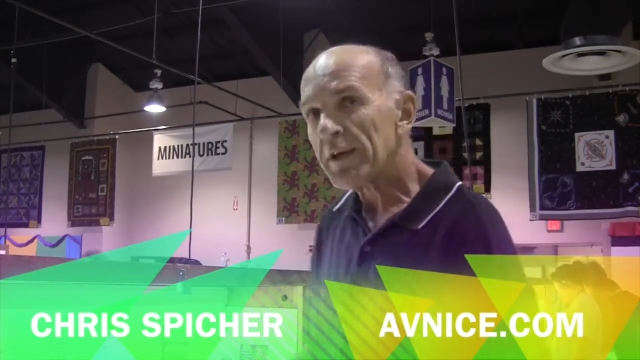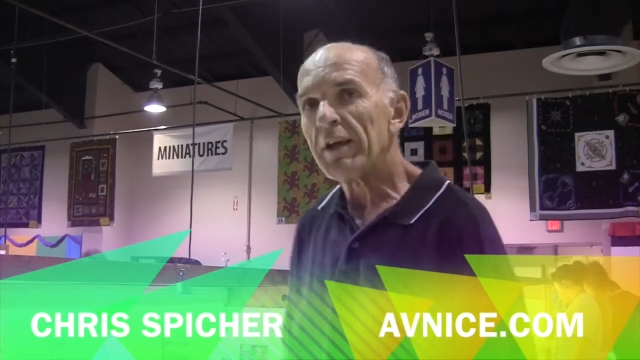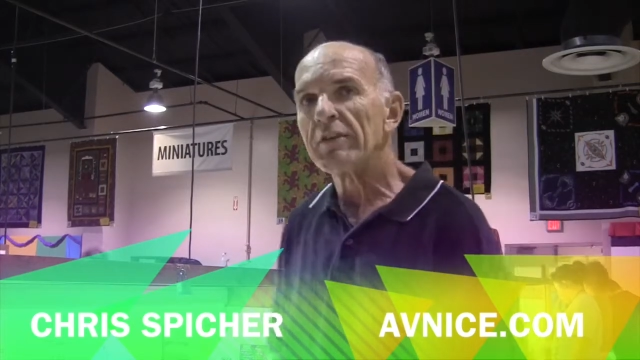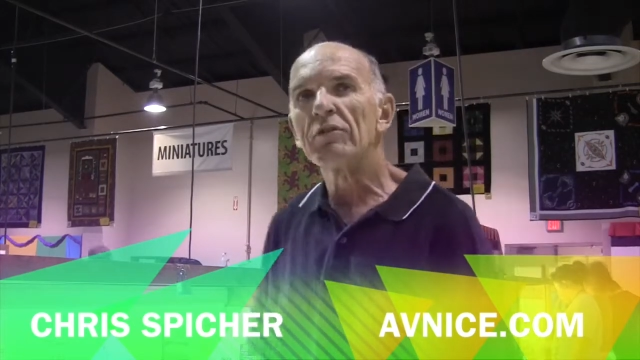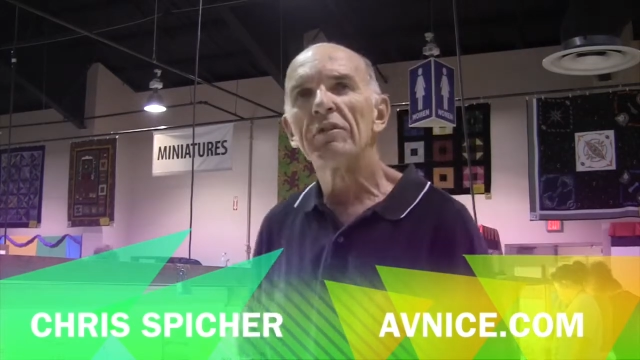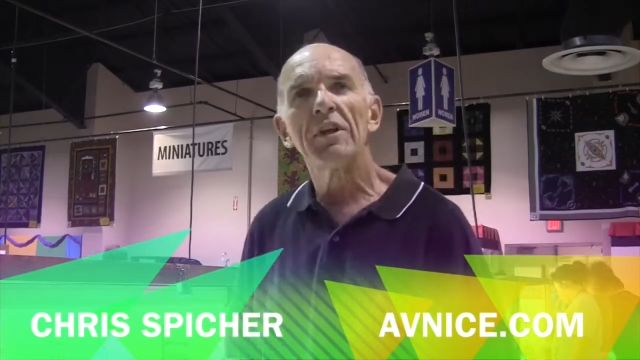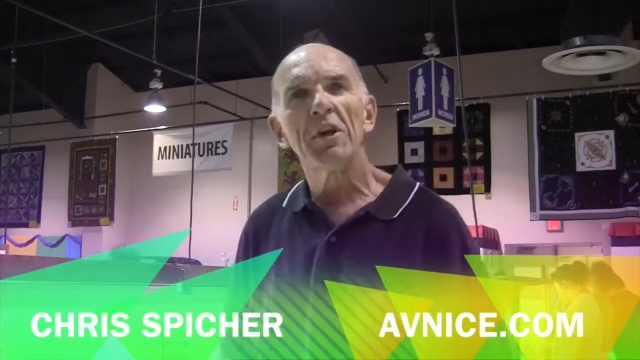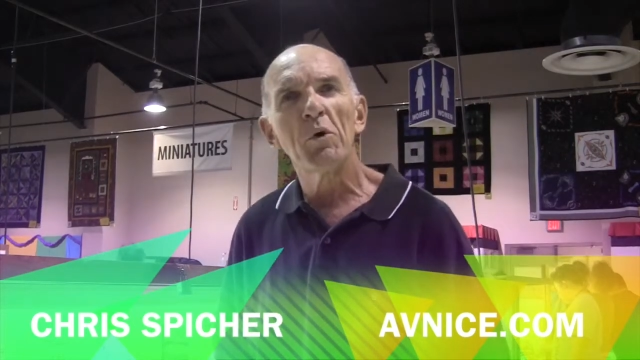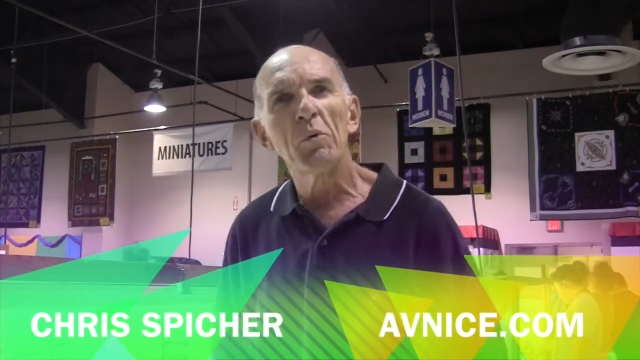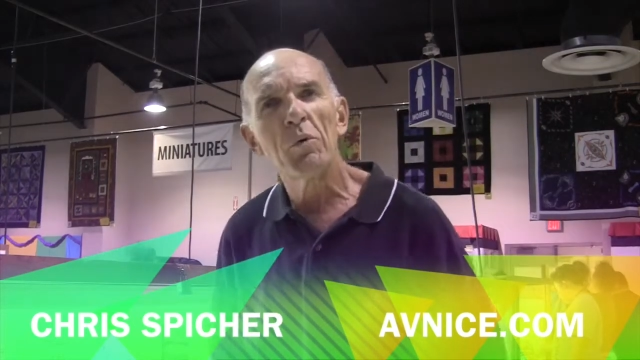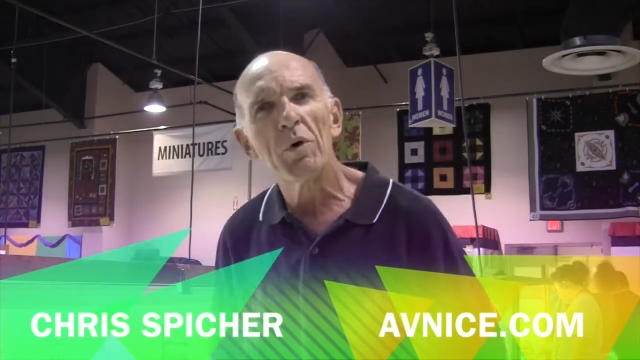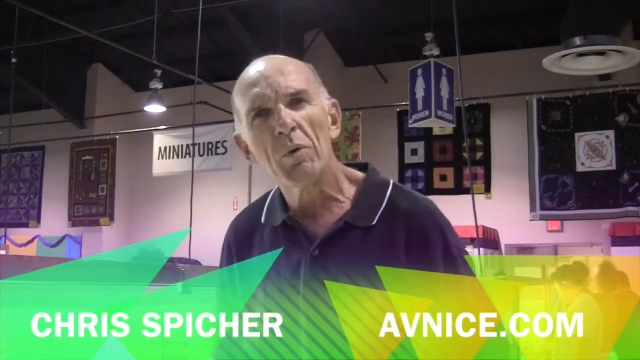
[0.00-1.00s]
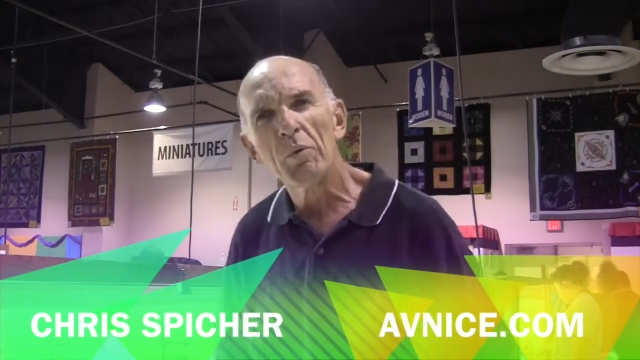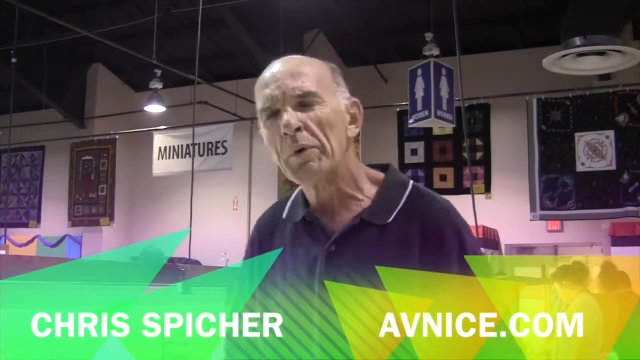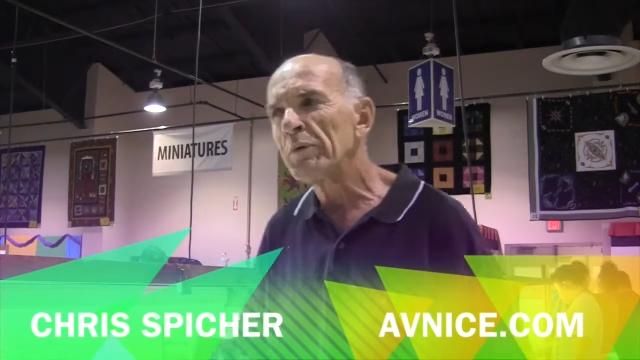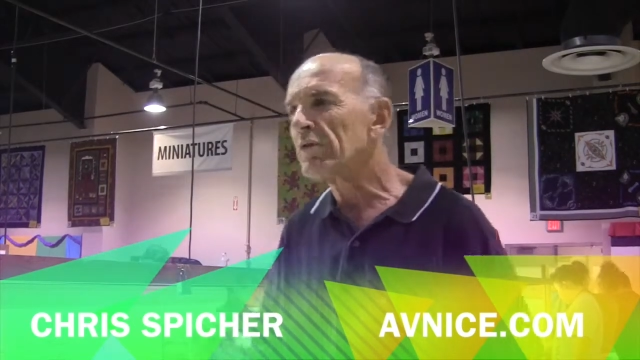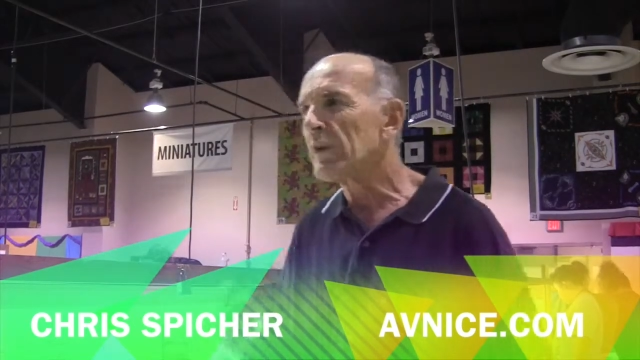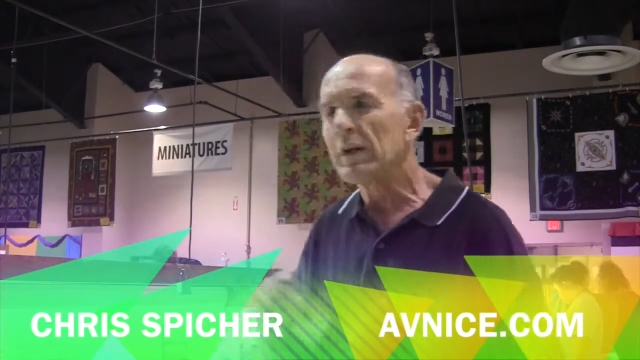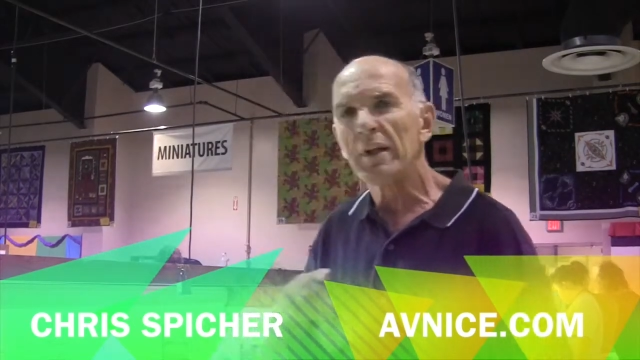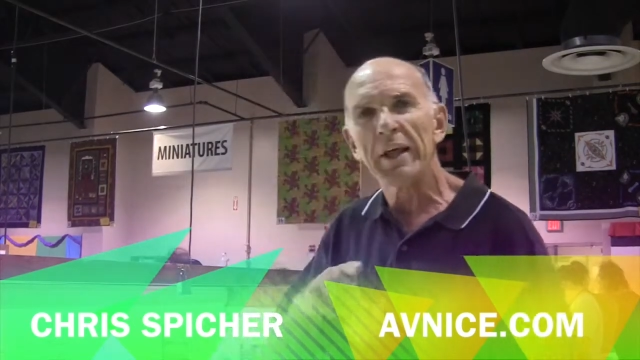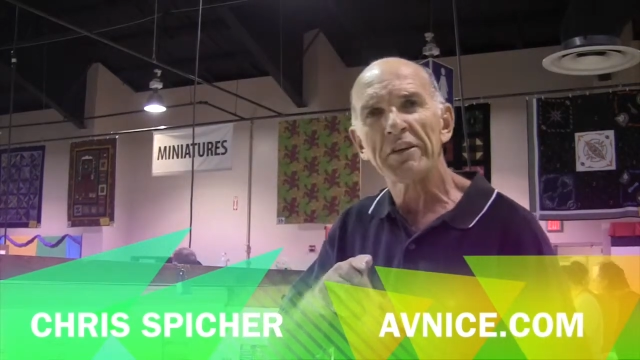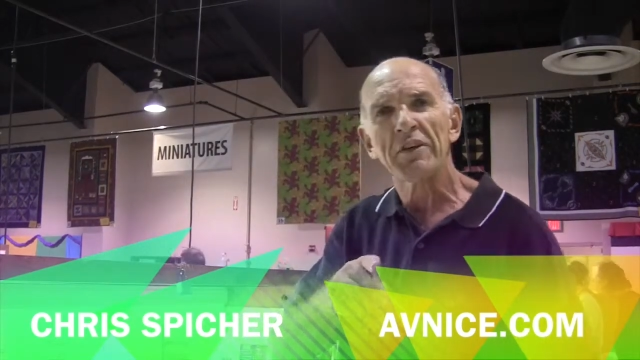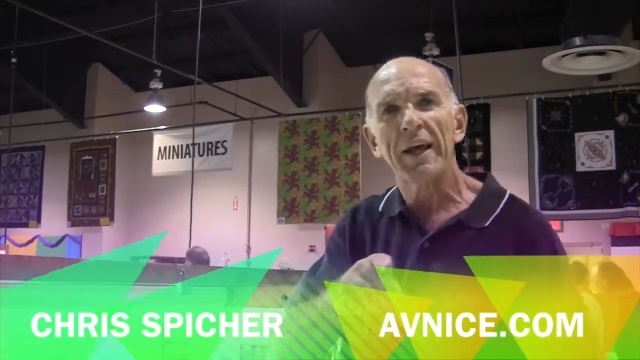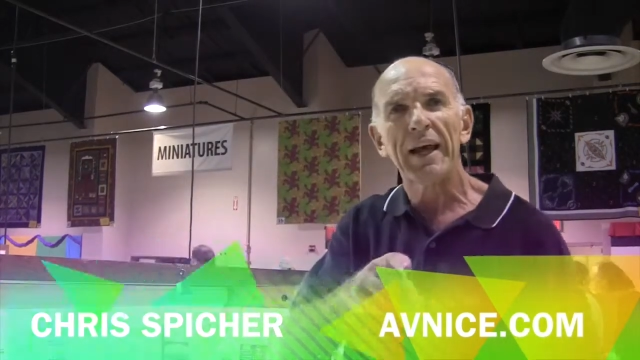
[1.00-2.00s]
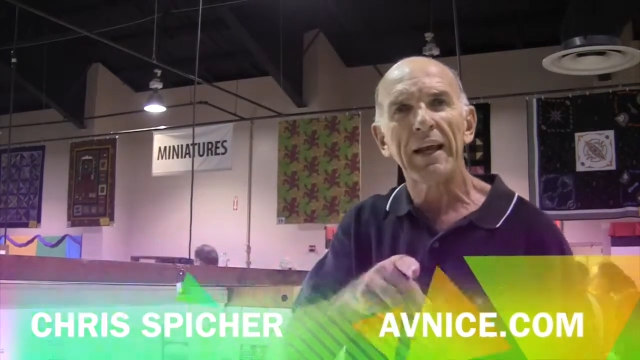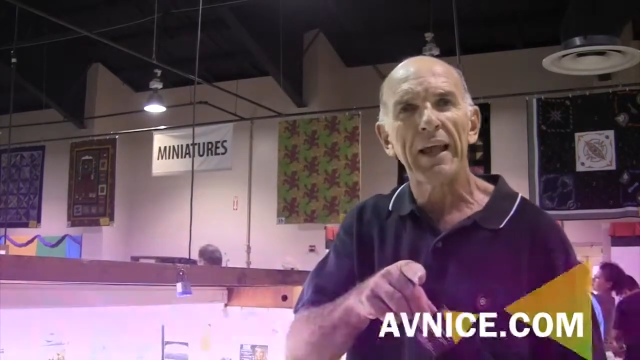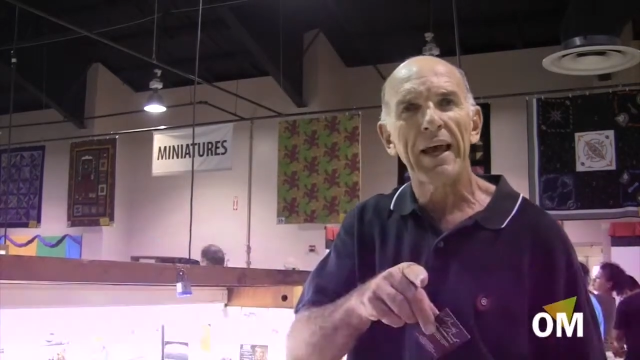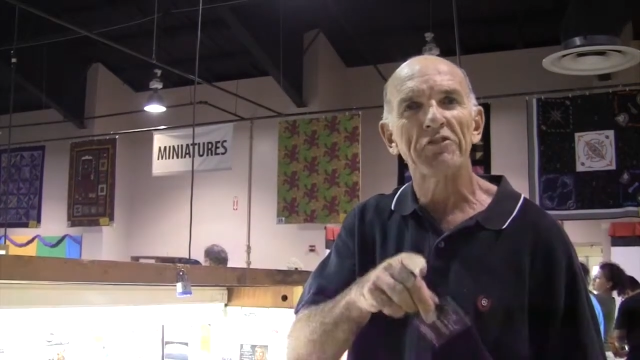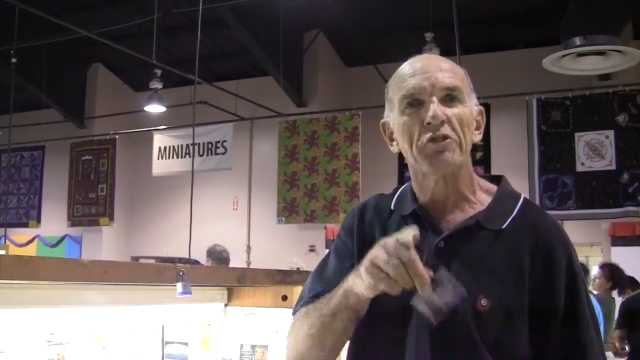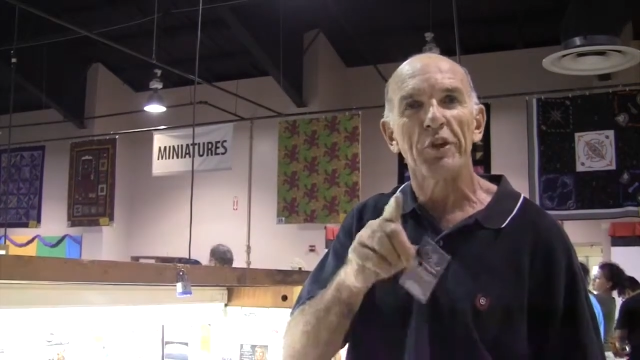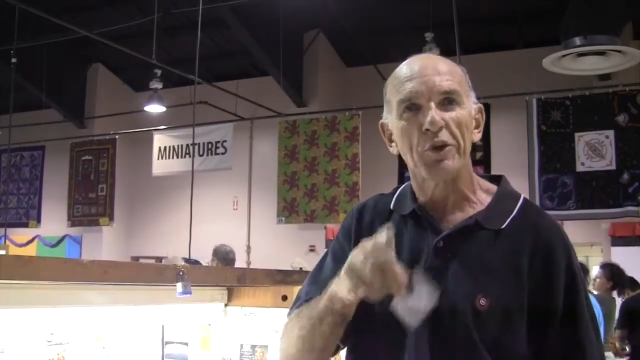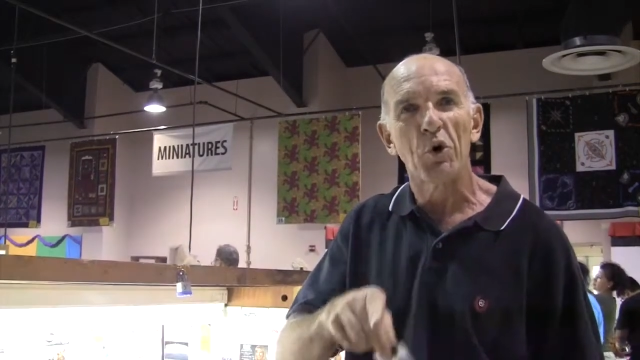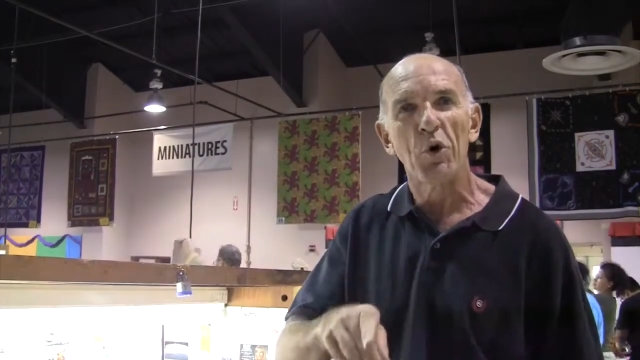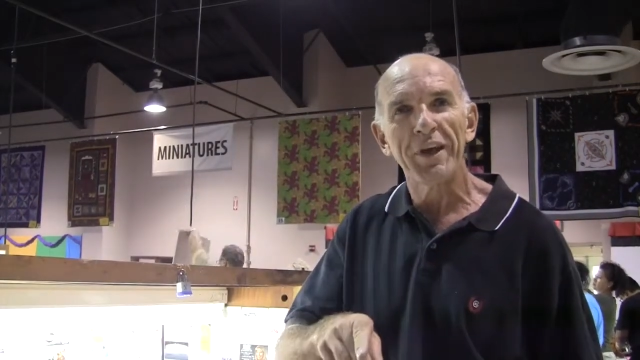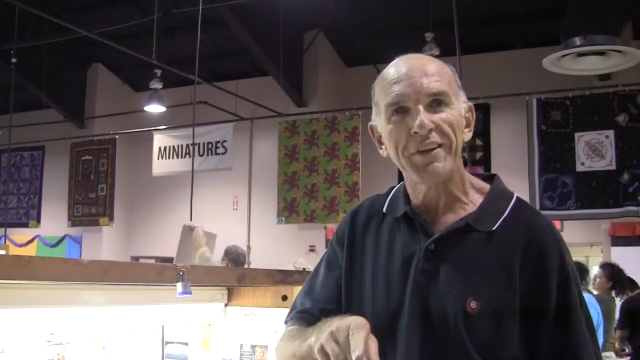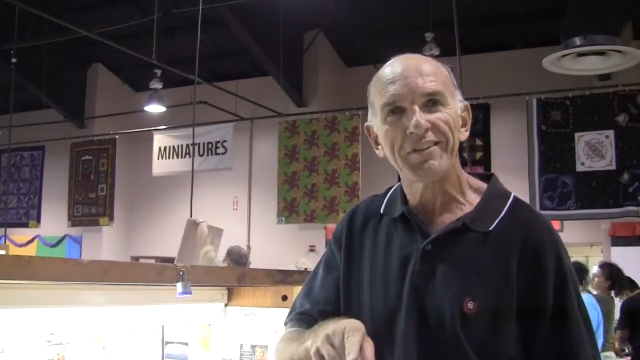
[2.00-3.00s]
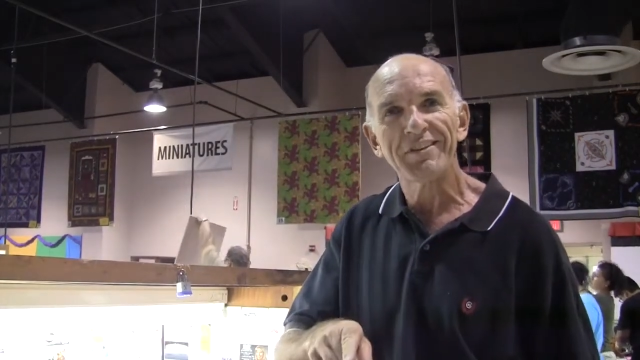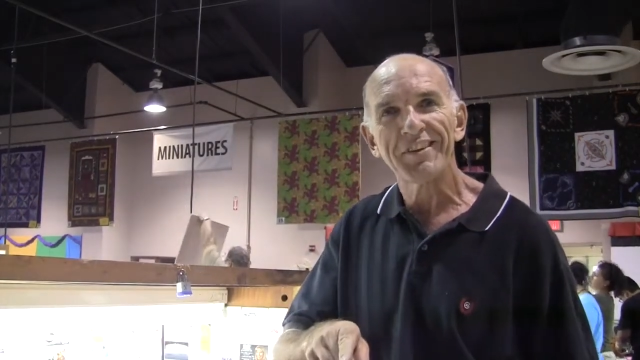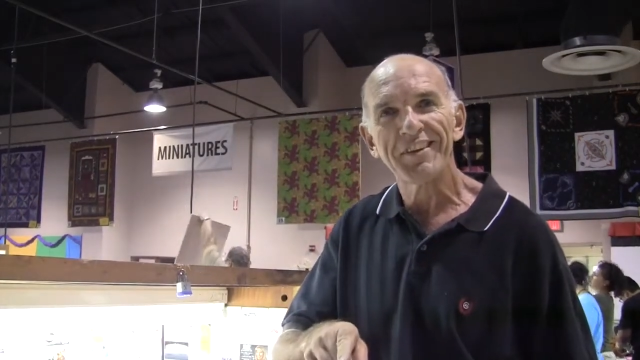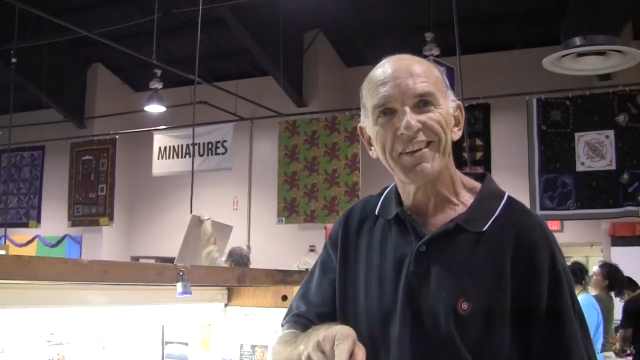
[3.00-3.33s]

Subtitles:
Because, you know, what was the collection I had last year? The coins?